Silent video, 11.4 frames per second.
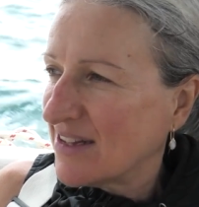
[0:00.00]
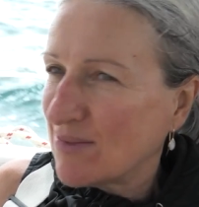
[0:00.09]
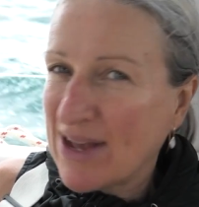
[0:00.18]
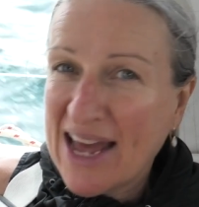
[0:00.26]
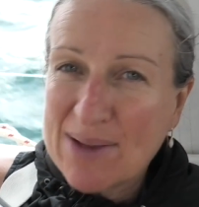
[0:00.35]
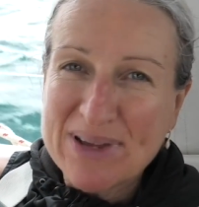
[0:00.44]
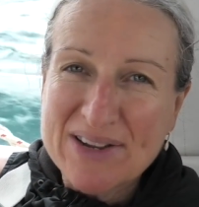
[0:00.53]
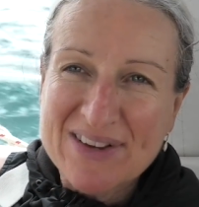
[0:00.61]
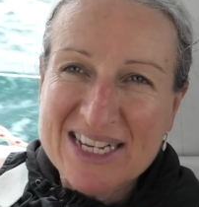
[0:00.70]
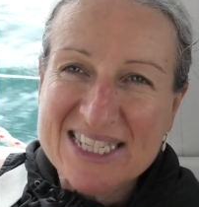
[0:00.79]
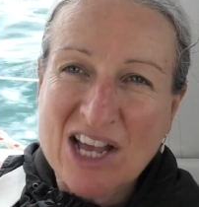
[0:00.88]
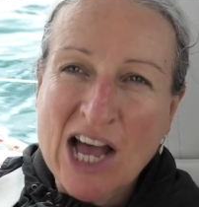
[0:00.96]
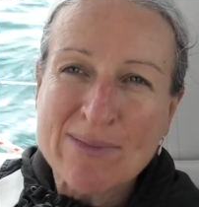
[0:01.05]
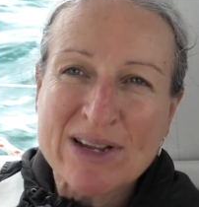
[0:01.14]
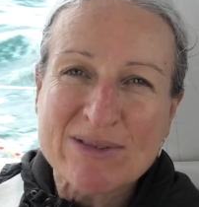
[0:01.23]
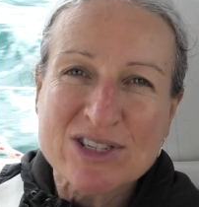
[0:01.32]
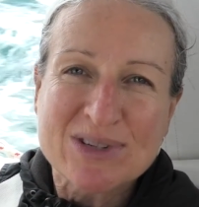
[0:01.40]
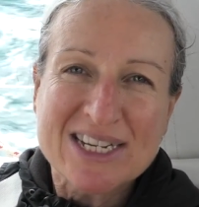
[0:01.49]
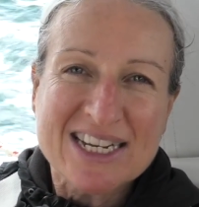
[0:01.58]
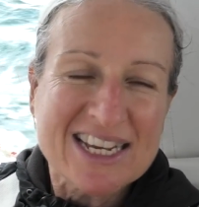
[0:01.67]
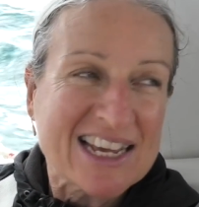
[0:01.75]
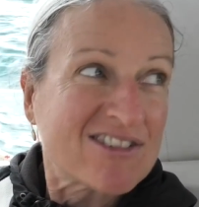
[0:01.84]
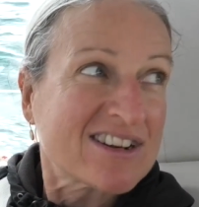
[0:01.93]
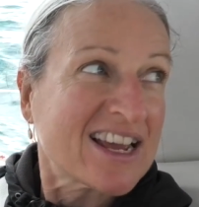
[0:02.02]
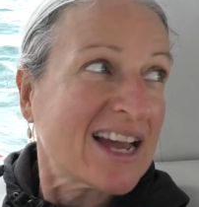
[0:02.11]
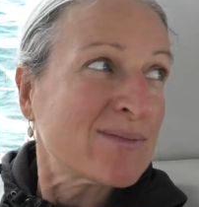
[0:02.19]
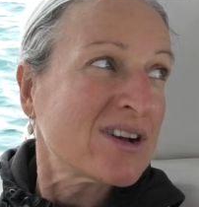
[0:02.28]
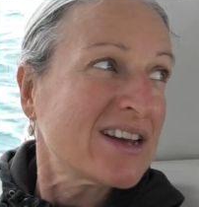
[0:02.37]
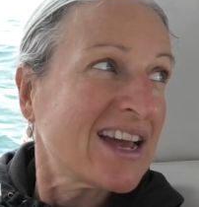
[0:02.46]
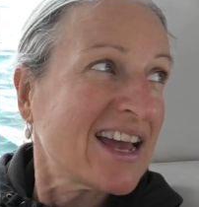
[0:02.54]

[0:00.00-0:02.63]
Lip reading: We had a bit of excitement which we didn't get on camera,